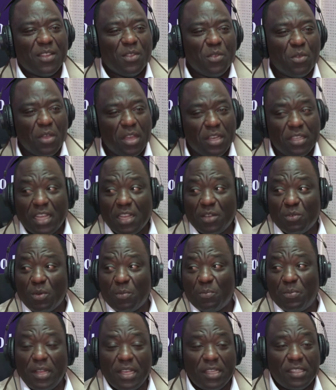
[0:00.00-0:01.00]
You enter into a
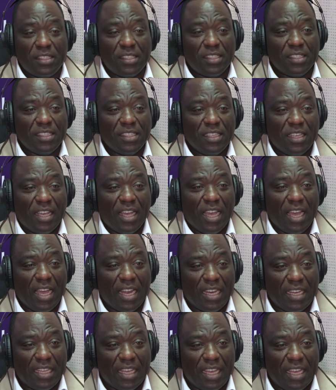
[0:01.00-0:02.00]
place
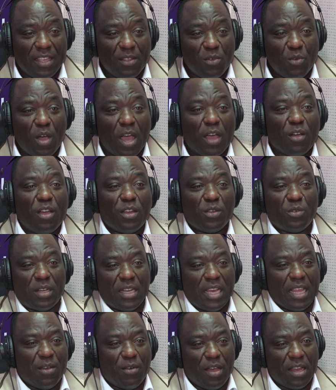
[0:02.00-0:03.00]
and you are going to
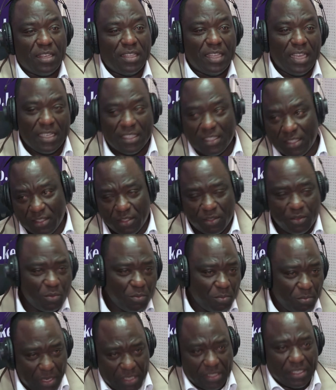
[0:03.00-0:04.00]
another one that you
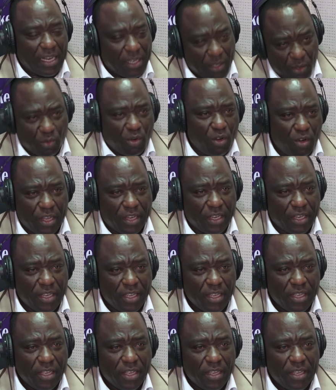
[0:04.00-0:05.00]
miss and you go in.
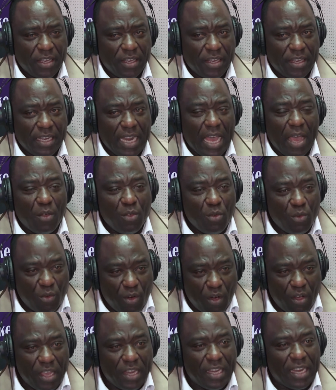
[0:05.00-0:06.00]
Now you
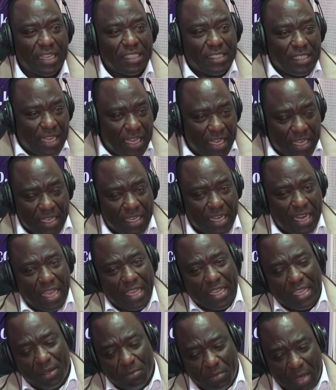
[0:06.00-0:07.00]
go in and say,
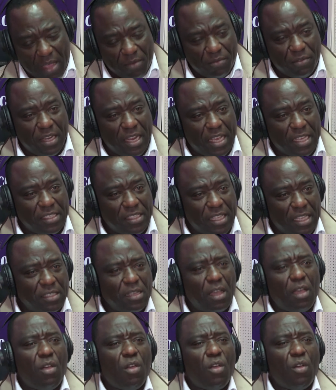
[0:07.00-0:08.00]
like in my village, they say,
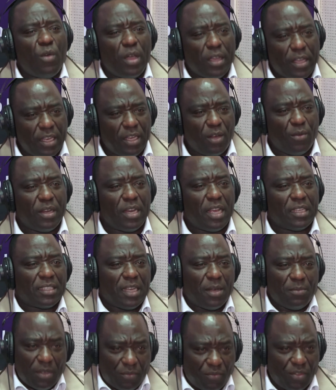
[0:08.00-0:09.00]
oh, Wakili Weda's
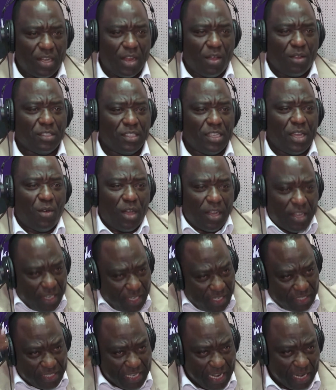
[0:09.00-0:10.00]
come, your third is here,
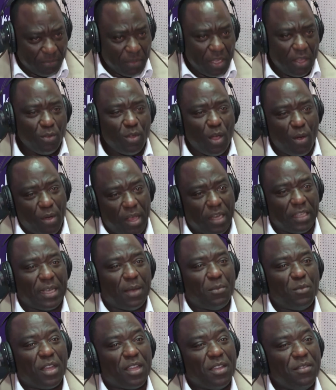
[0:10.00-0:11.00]
Wakili is here. You are
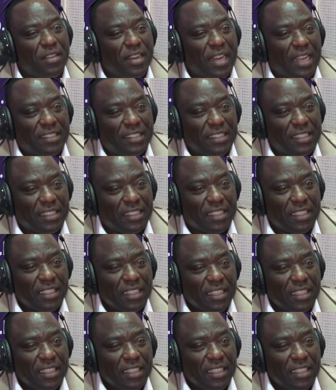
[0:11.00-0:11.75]
welcome, you are given a seat.